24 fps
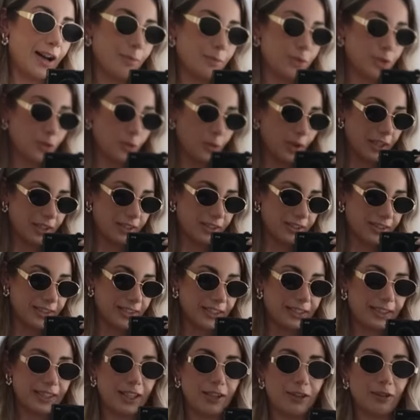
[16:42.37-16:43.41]
sweaters
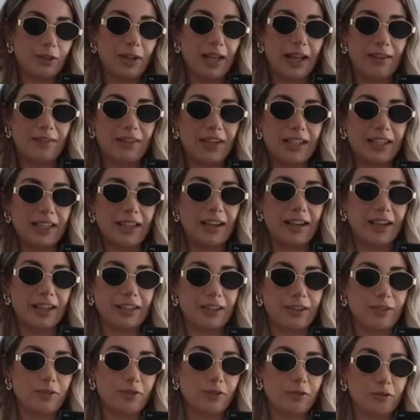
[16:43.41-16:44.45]
that they don't have any
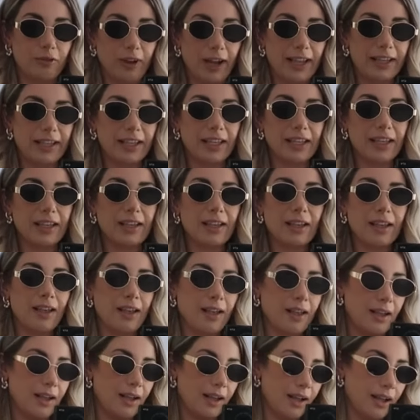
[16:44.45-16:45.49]
kind of writing
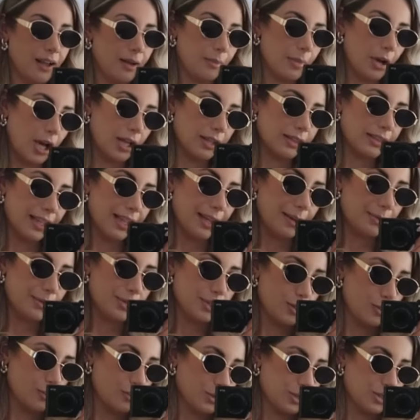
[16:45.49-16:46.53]
on them,
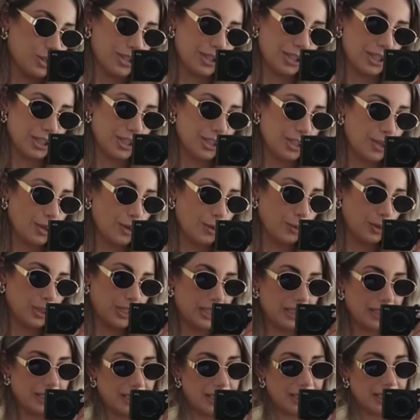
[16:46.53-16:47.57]
so we're just gonna go with
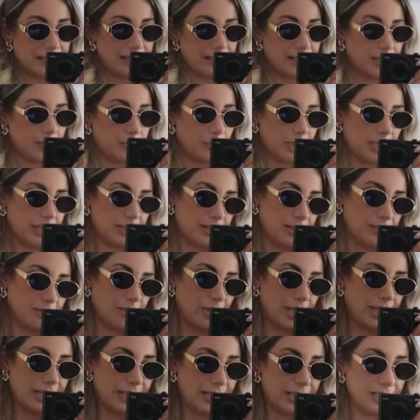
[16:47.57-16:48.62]
it. And I think because the
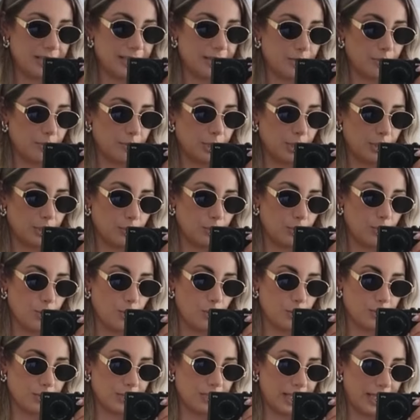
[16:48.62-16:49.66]
writing is in blue,
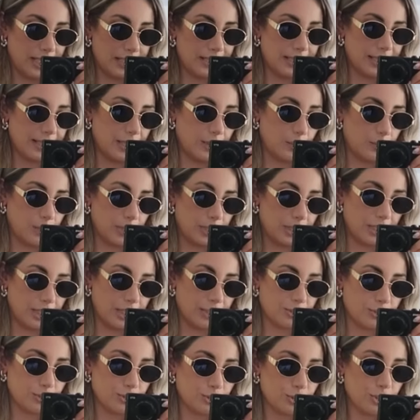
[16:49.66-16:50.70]
goes nicely with
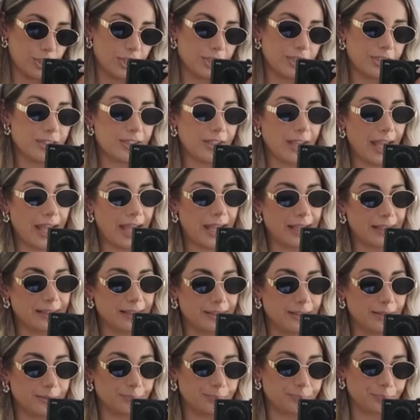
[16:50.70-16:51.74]
the shirt.
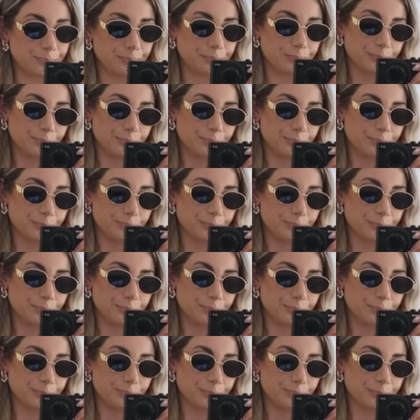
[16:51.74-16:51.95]
And